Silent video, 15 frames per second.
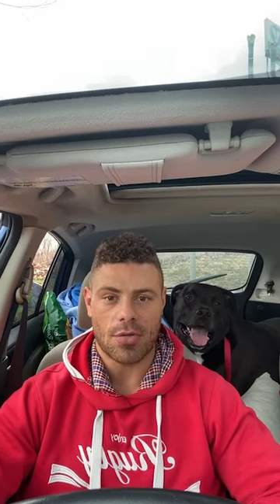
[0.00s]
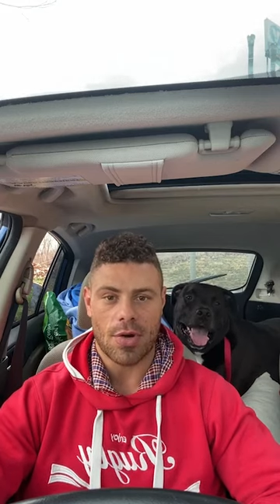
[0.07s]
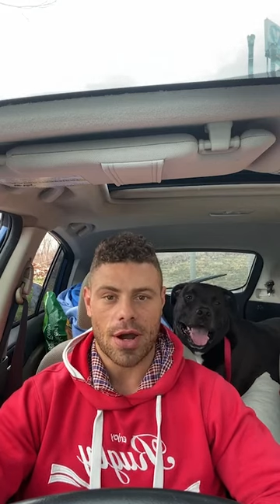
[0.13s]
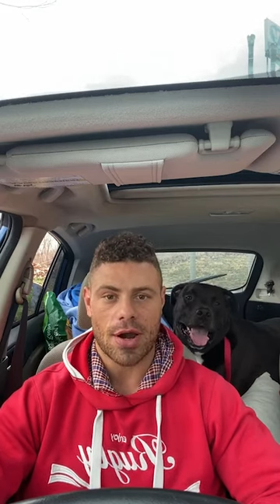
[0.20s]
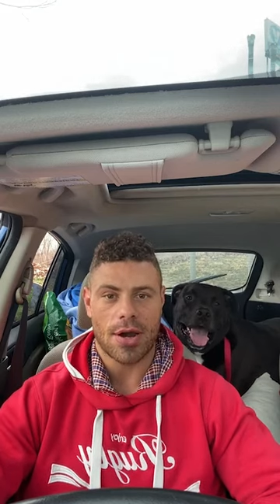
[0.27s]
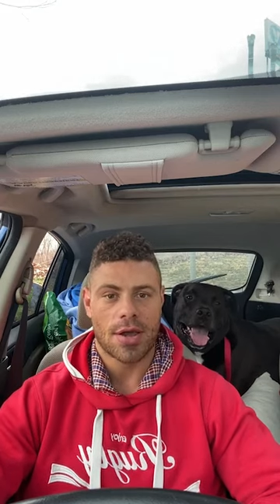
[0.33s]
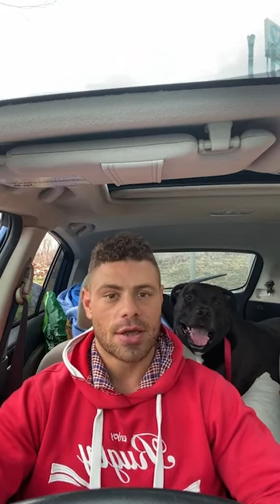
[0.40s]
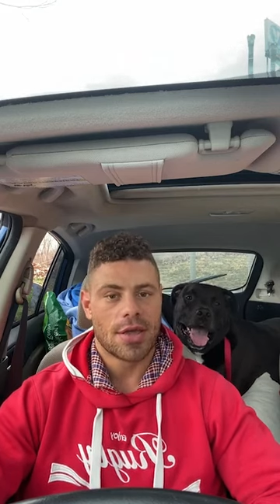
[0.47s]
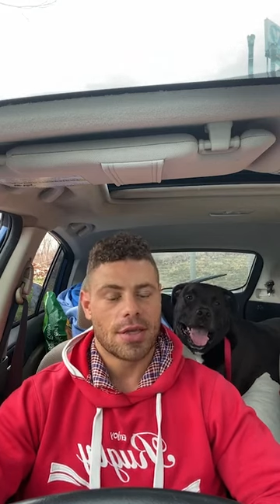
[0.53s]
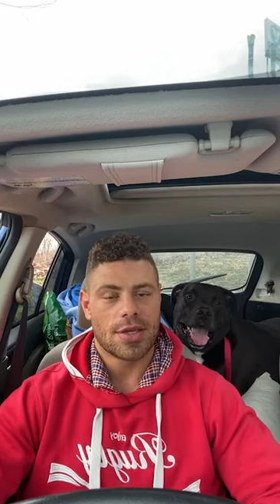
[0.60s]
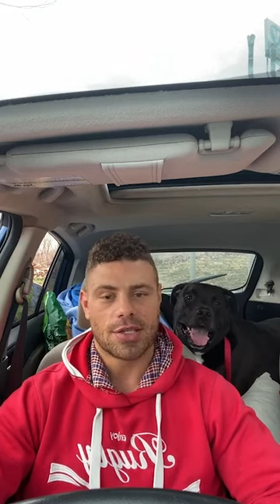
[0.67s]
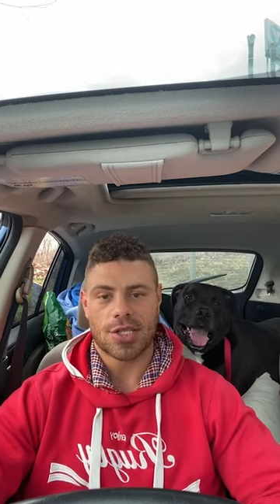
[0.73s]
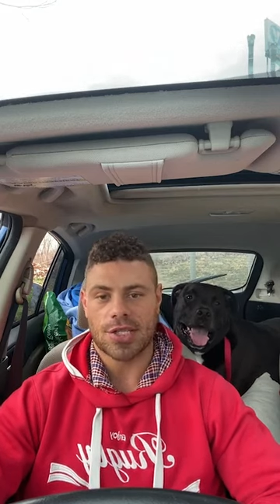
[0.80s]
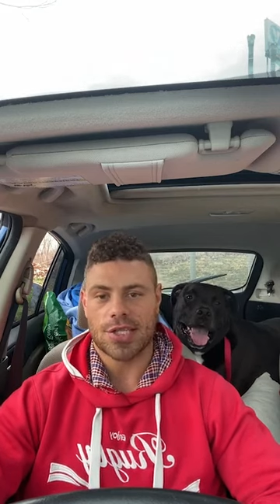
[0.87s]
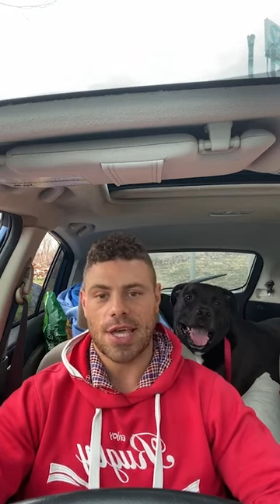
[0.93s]
where you
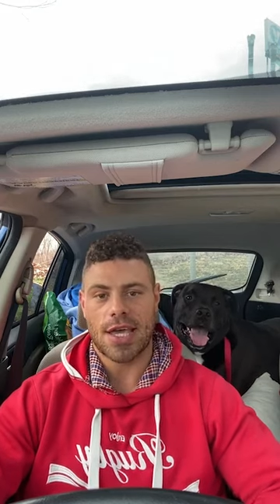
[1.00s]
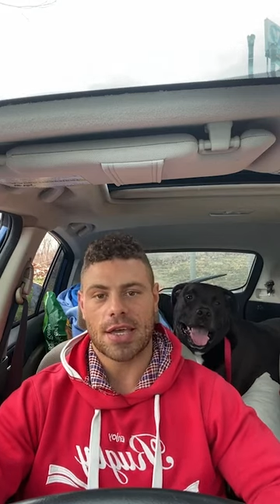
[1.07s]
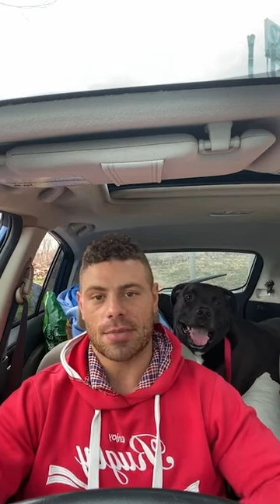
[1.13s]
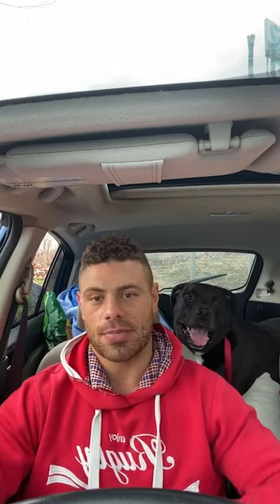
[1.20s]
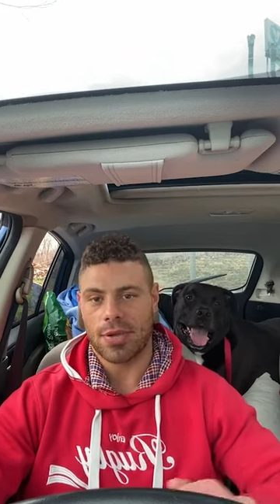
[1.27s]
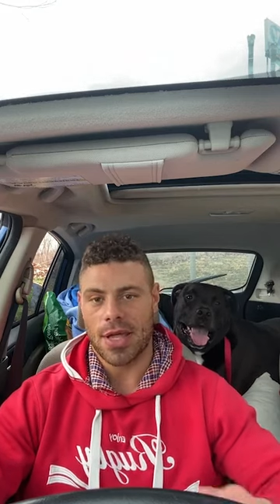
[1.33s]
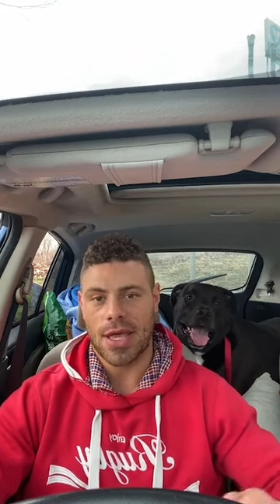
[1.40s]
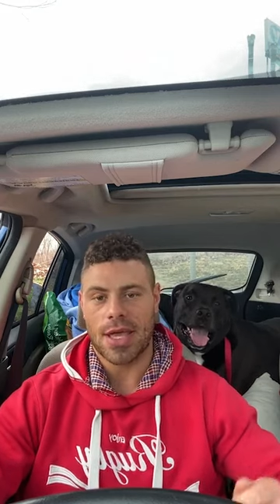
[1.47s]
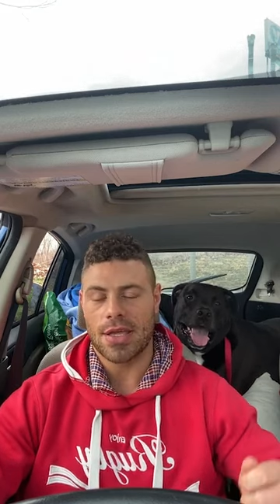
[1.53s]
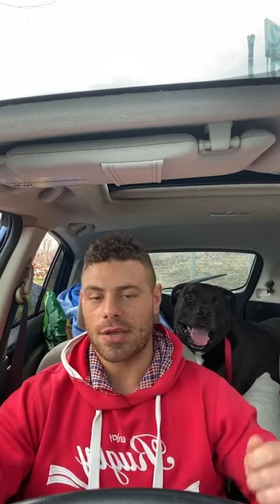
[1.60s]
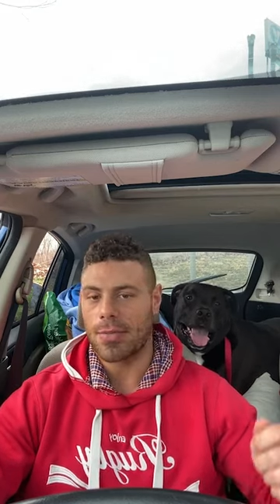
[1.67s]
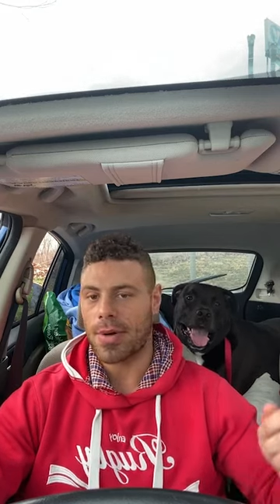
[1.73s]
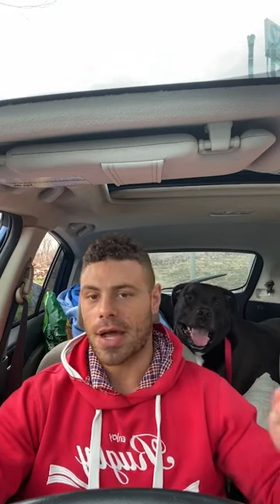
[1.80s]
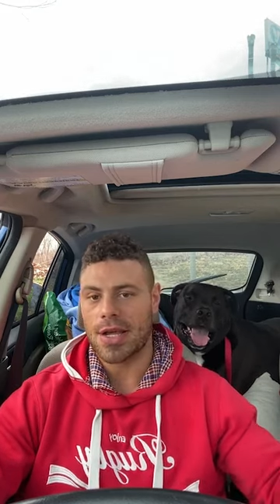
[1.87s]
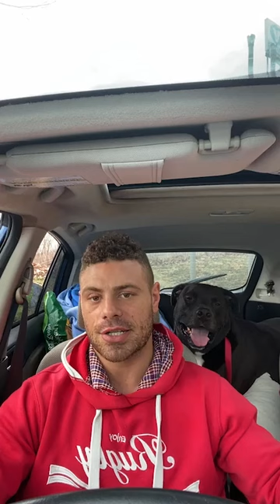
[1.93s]
just take a plate,
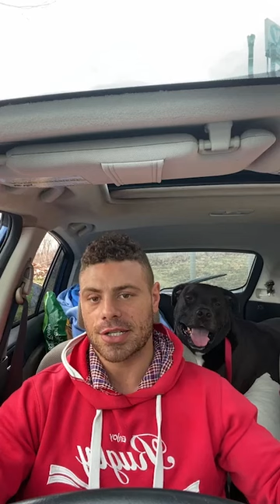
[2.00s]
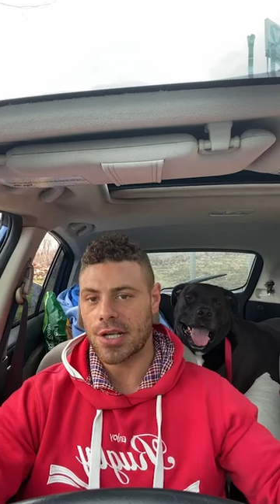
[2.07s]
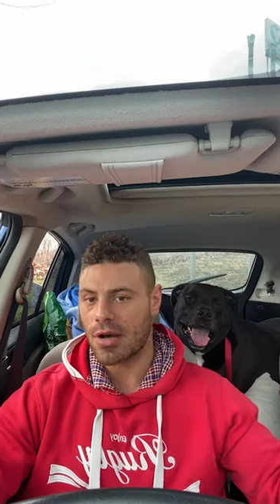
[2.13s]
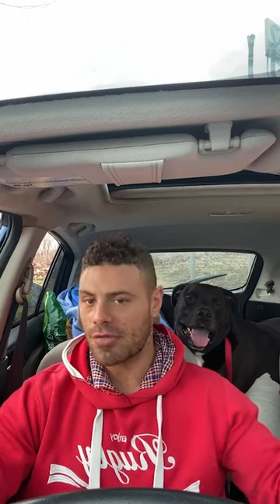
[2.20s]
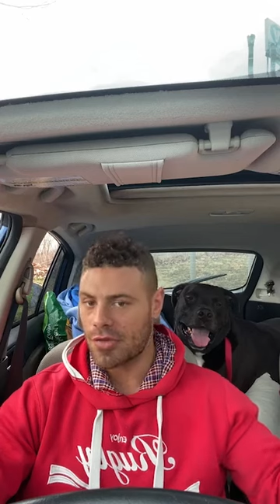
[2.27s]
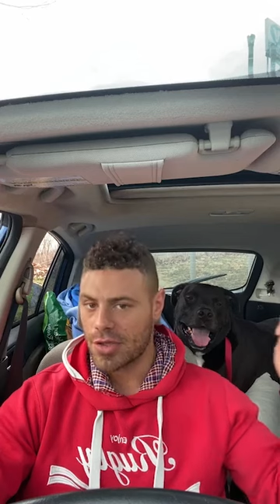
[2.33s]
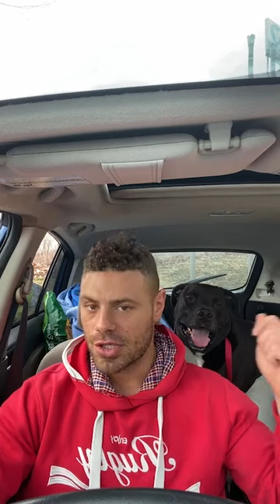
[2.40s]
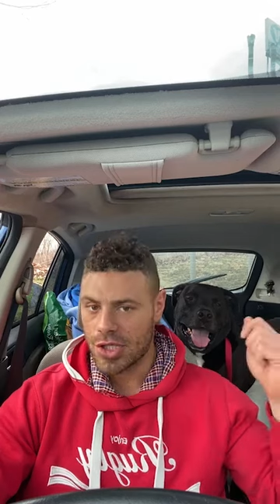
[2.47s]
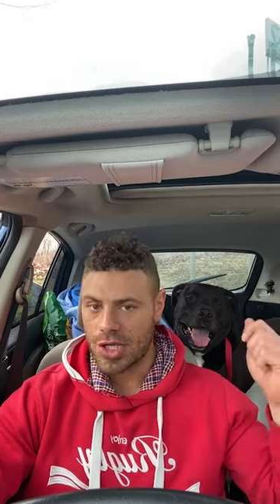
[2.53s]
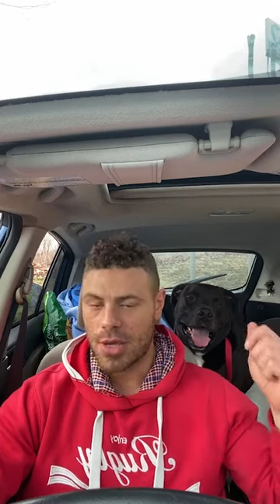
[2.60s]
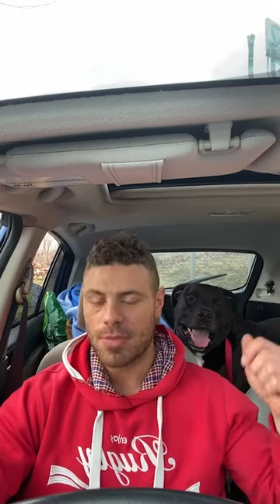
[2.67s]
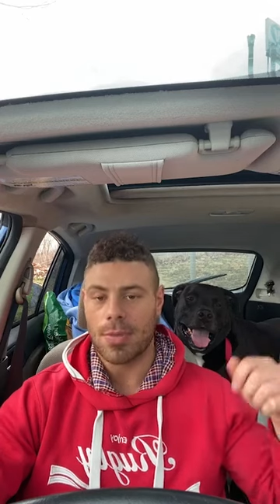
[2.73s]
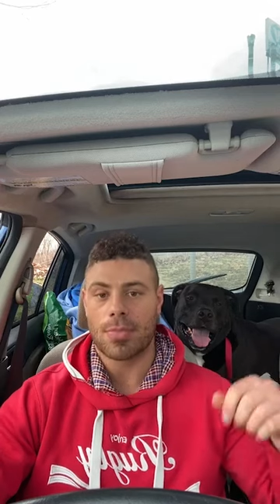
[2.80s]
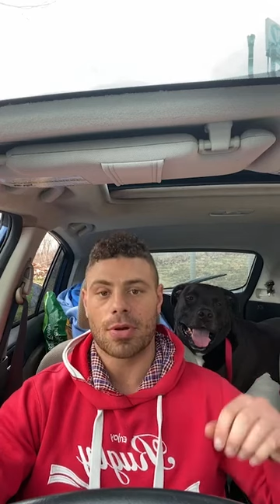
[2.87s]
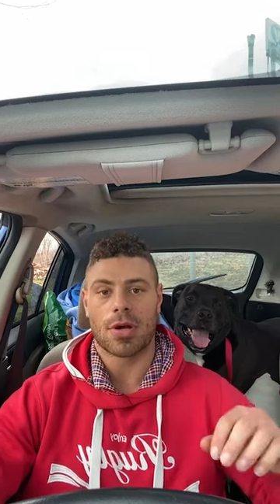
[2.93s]
you're by yourself in the
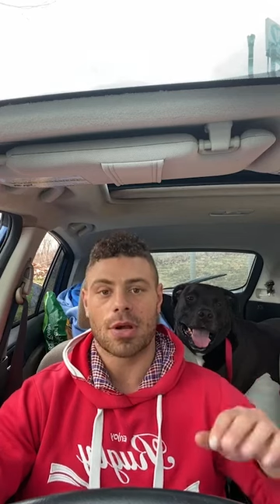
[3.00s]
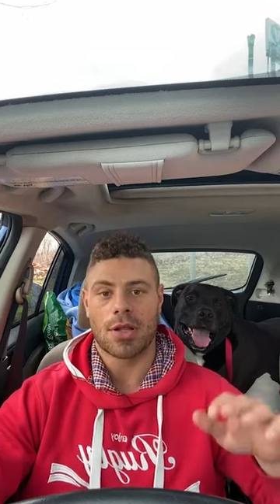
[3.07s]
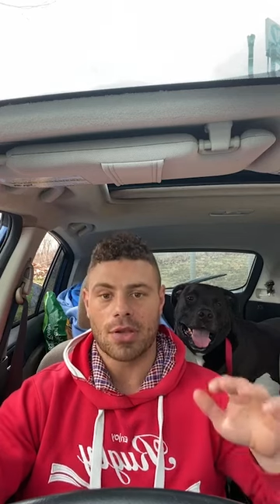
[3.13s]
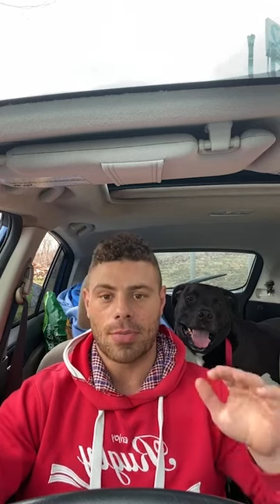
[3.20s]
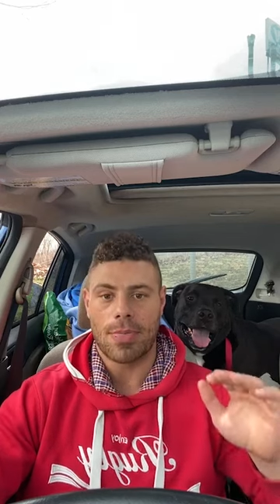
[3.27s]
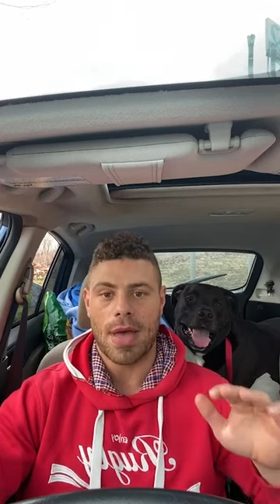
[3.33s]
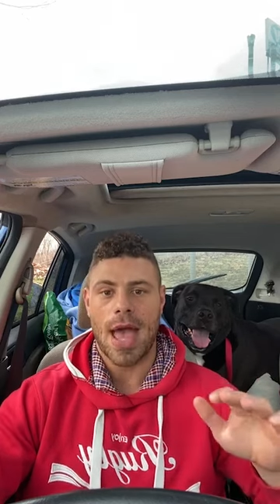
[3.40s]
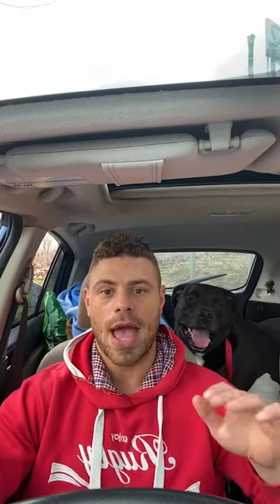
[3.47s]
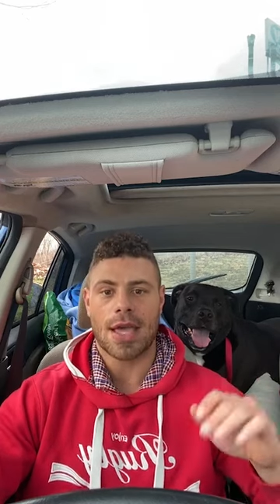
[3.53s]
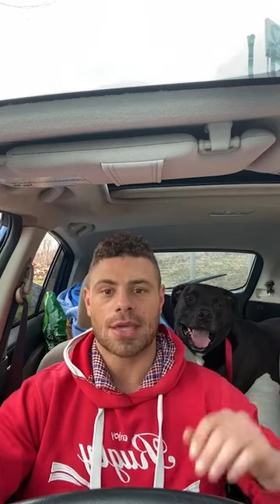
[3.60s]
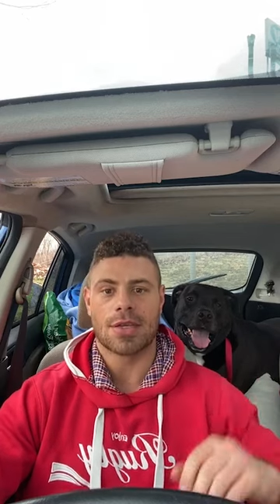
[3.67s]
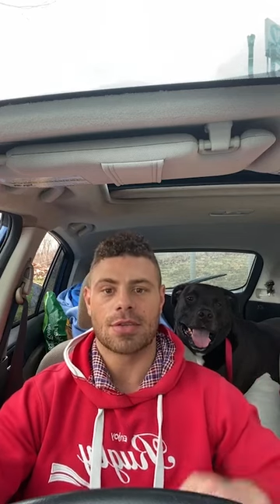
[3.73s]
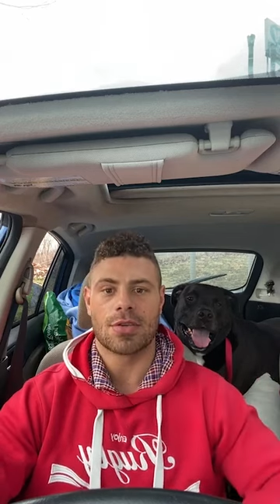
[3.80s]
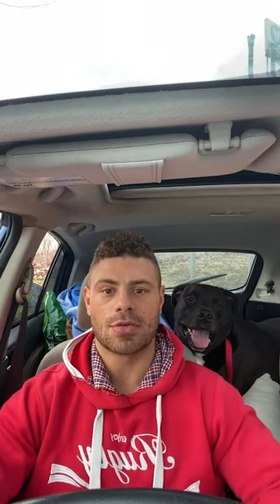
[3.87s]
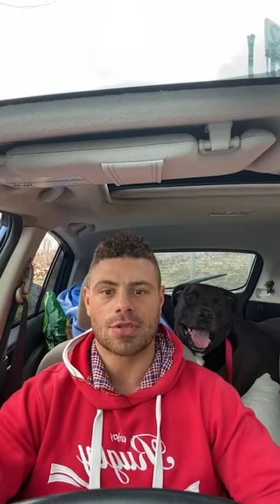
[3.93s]
gym, you put it on your back,
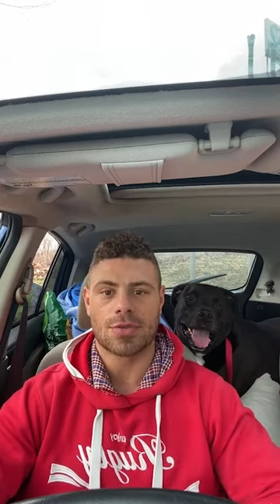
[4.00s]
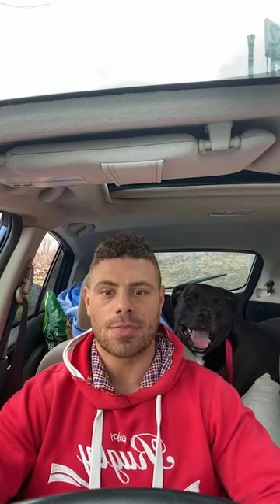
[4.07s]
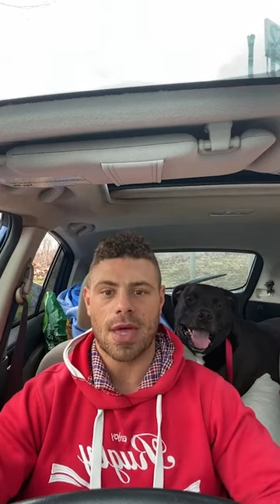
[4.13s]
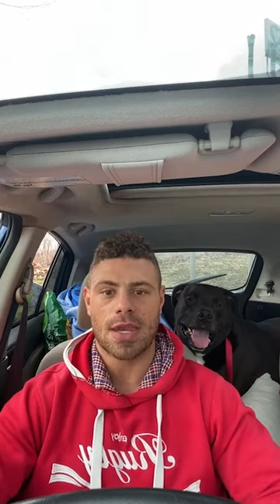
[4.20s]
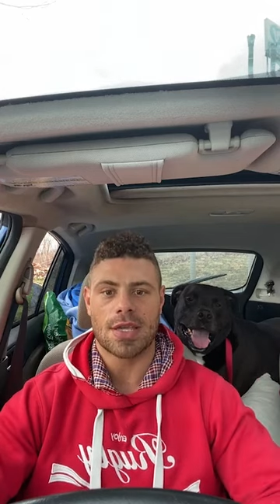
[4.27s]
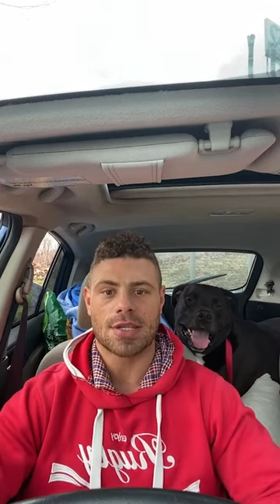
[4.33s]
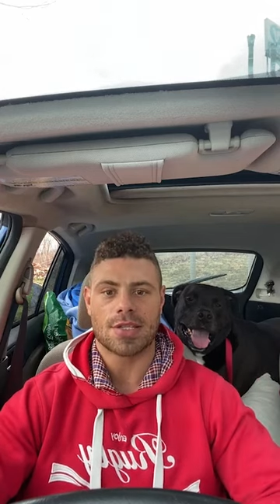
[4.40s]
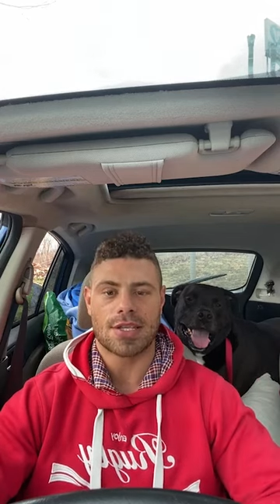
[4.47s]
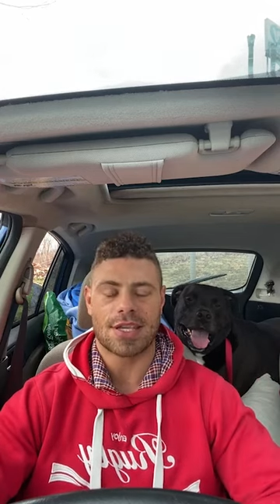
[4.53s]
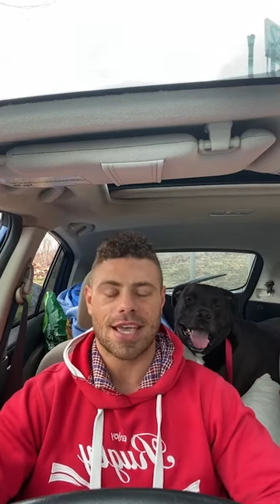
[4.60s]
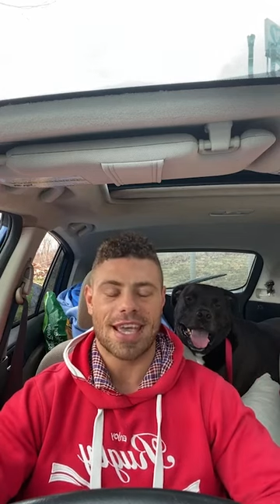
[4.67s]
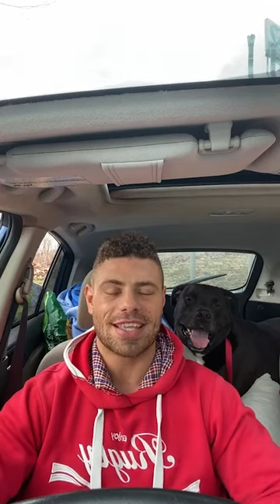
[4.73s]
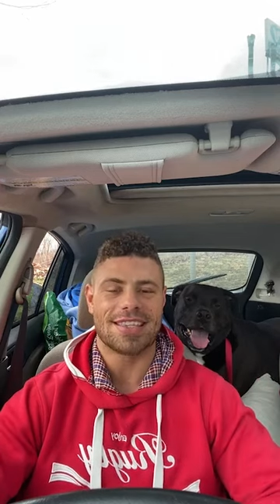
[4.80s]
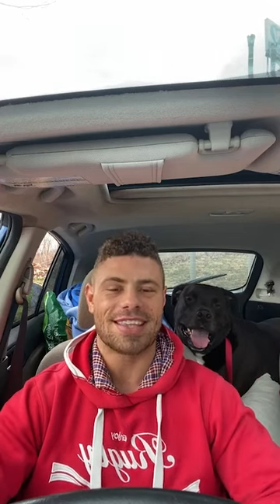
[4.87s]
you do as many as you can.